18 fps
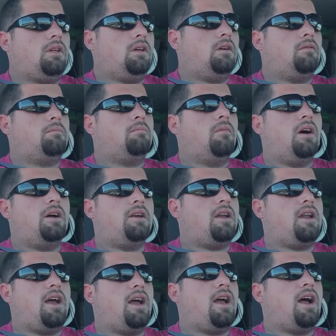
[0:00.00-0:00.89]

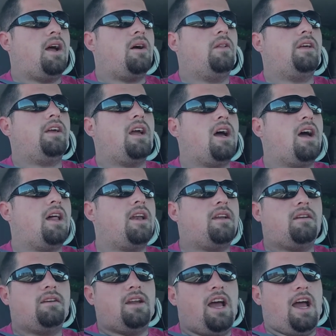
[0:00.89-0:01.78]
Monday, I only got
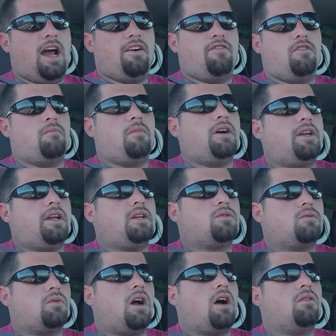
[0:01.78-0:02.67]
half of Monday's
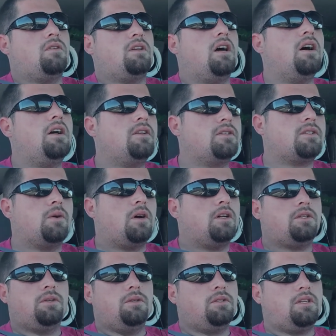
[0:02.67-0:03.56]
route done, so on
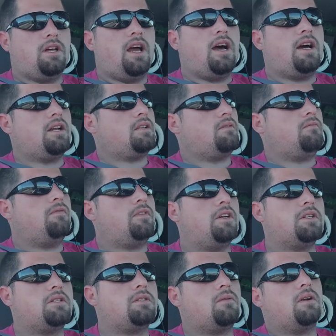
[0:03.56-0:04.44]
Tuesday I had to
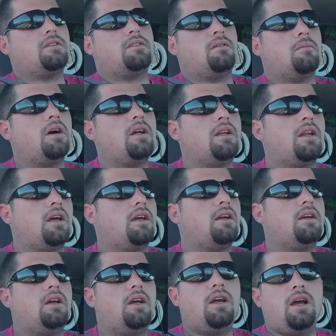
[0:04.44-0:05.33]
finish the rest of Monday,
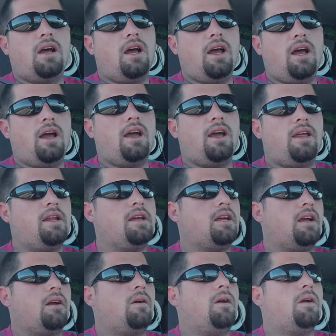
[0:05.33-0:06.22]
and it
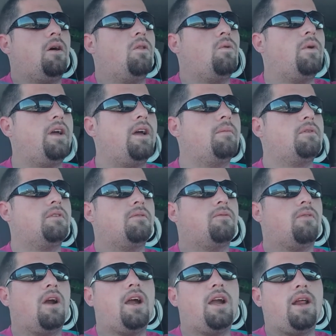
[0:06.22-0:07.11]
carried all the way up to
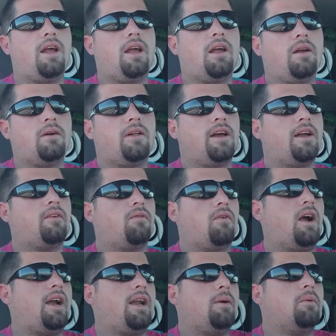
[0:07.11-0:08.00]
Friday. Like,
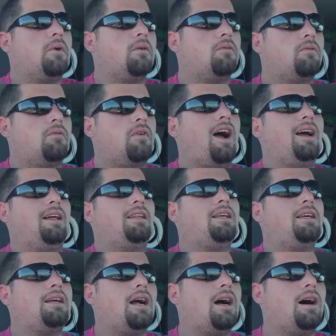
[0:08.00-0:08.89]
Friday, we were
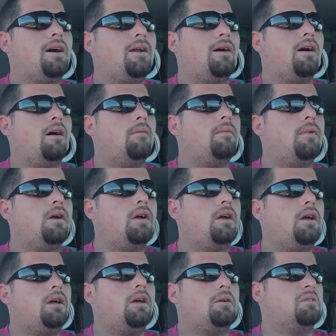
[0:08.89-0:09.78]
finally caught up.
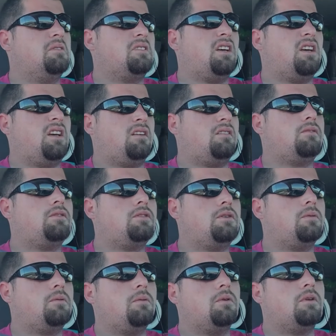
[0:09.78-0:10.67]
It was like
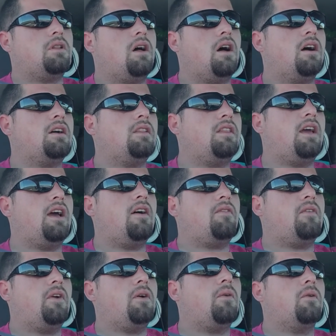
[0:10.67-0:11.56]
2 o'clock in the
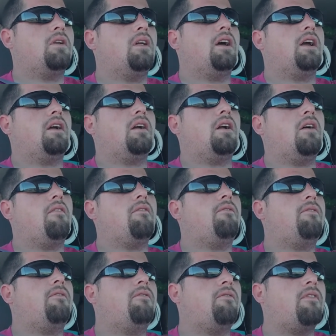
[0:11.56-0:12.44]
afternoon. We're like,
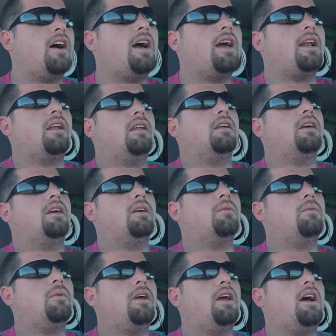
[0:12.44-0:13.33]
finally,
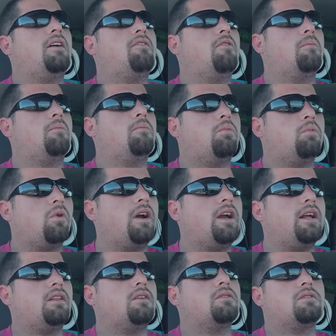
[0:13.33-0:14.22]
we have a
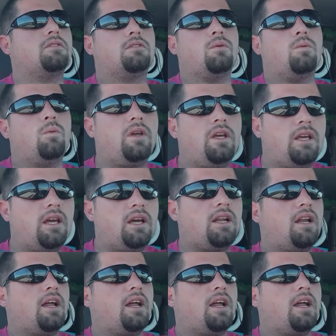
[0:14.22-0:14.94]
break. There's the weekend, I